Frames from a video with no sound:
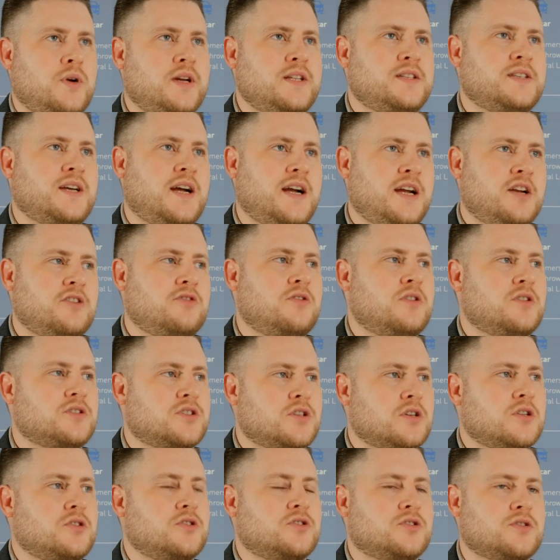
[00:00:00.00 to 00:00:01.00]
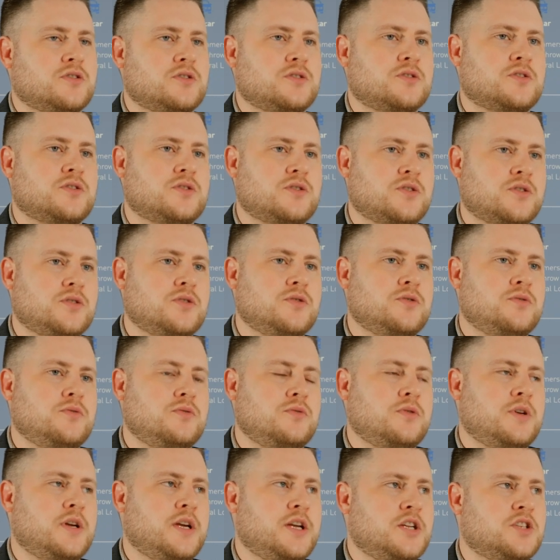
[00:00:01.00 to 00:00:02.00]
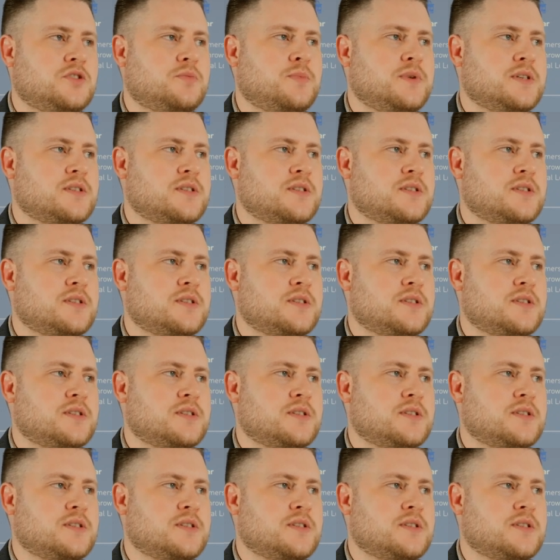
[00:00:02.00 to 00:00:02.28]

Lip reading: We tailor our solutions to each